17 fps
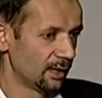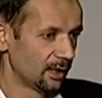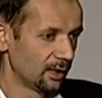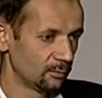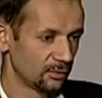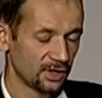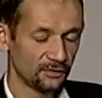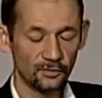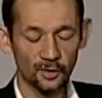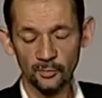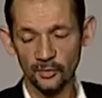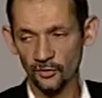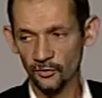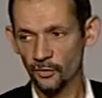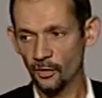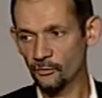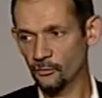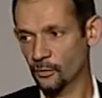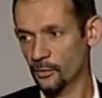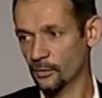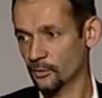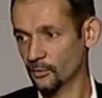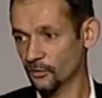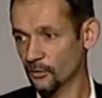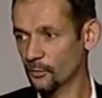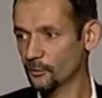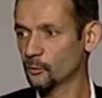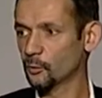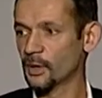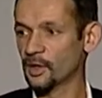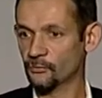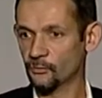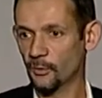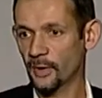We developed a
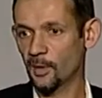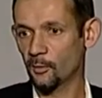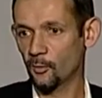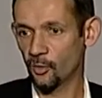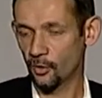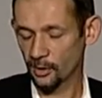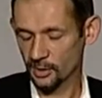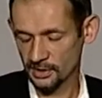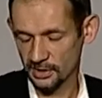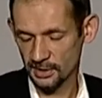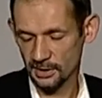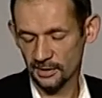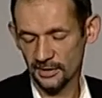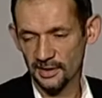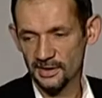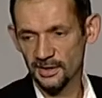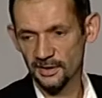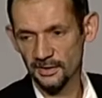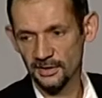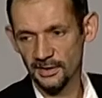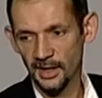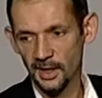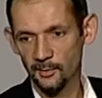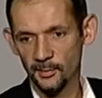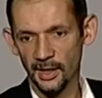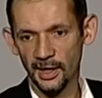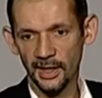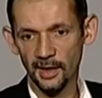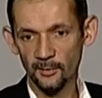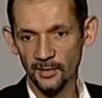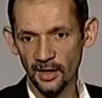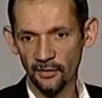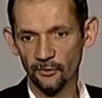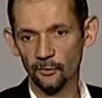software framework that's named
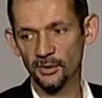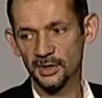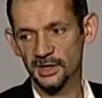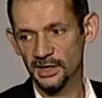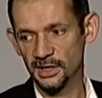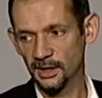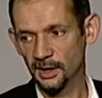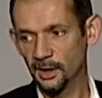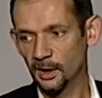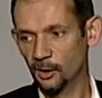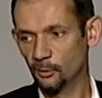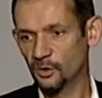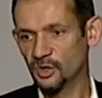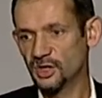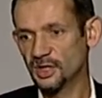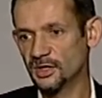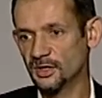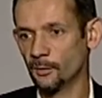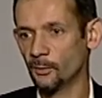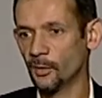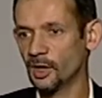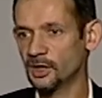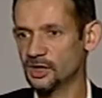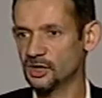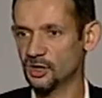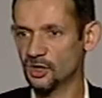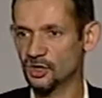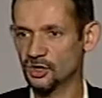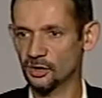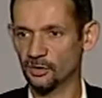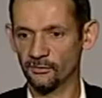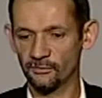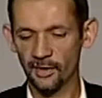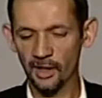EMNA3D, which is a multi-touch
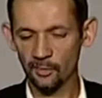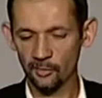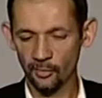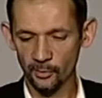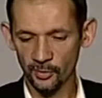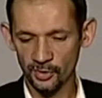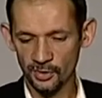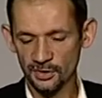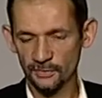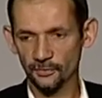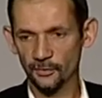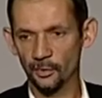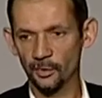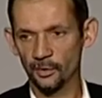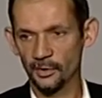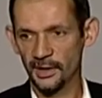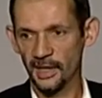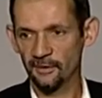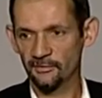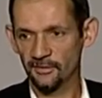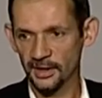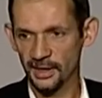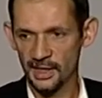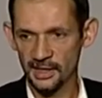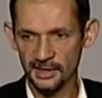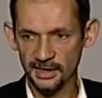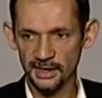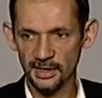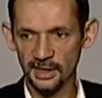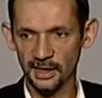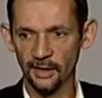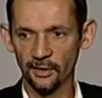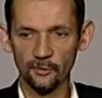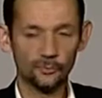environment for navigating
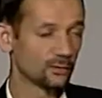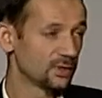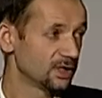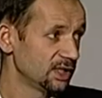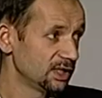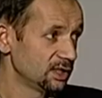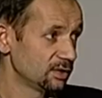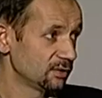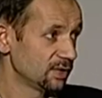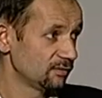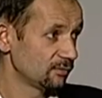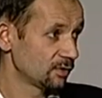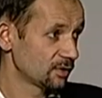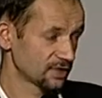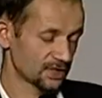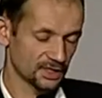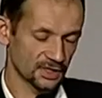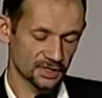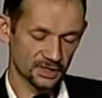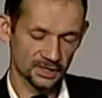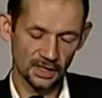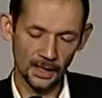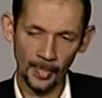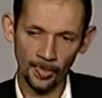in 3D universes.